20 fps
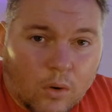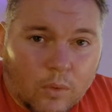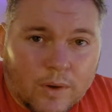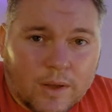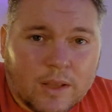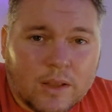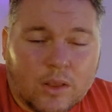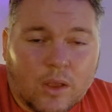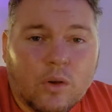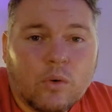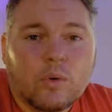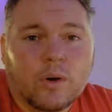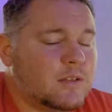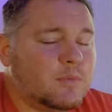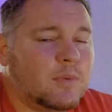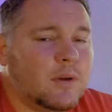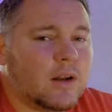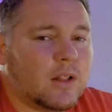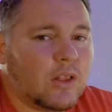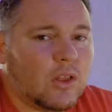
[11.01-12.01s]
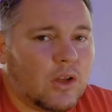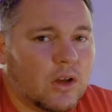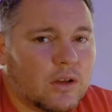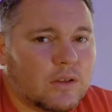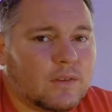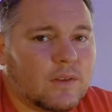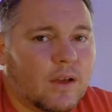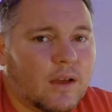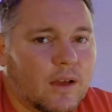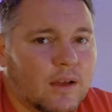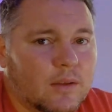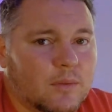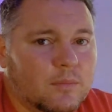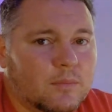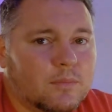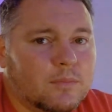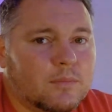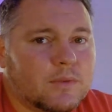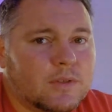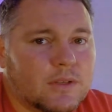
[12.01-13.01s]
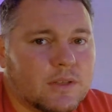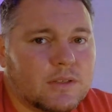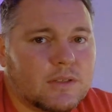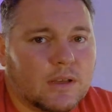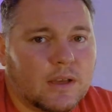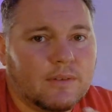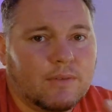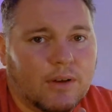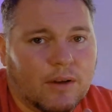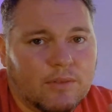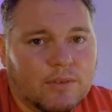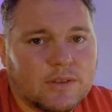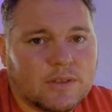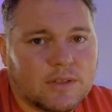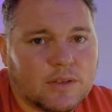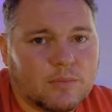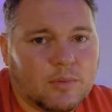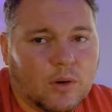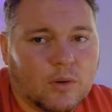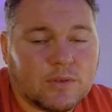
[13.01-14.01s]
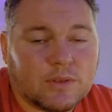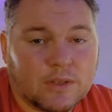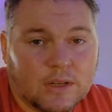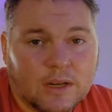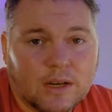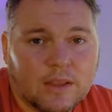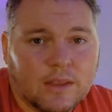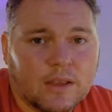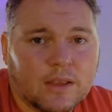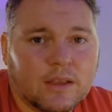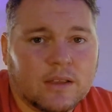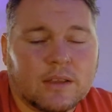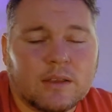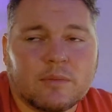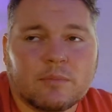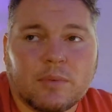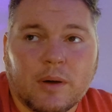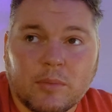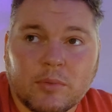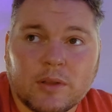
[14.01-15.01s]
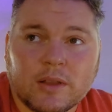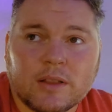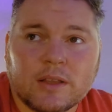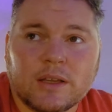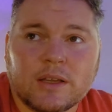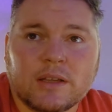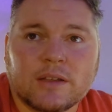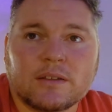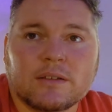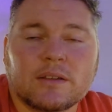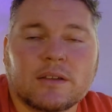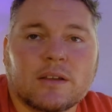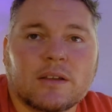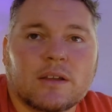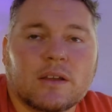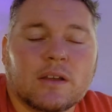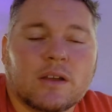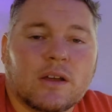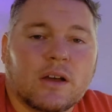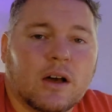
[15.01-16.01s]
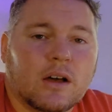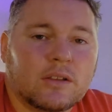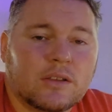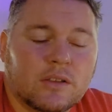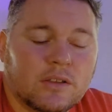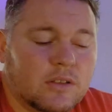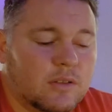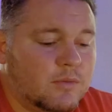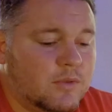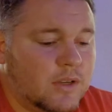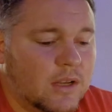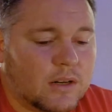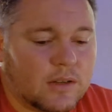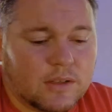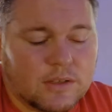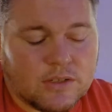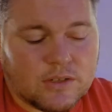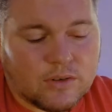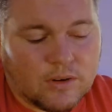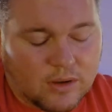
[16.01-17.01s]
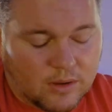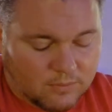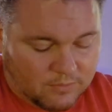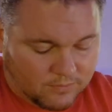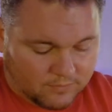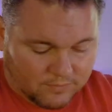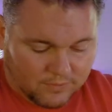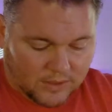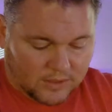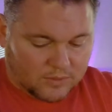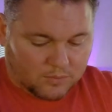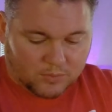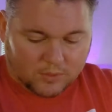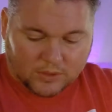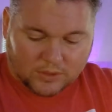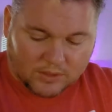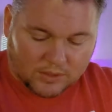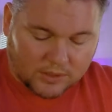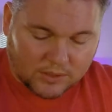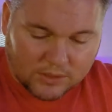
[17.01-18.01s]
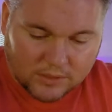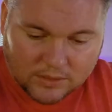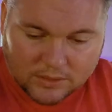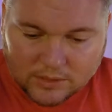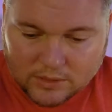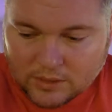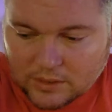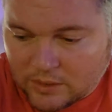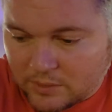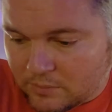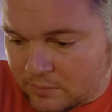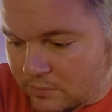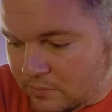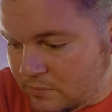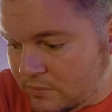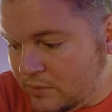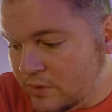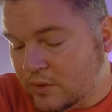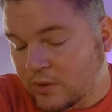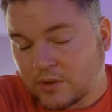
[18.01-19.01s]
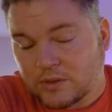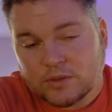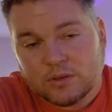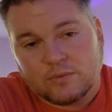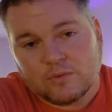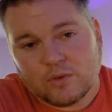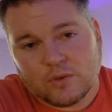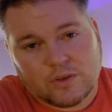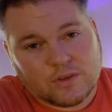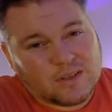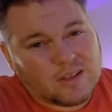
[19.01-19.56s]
Well, hello. It's been a long time since I've obviously posted anything publicly on the YouTube channel, Instagram, Facebook, so on and so forth.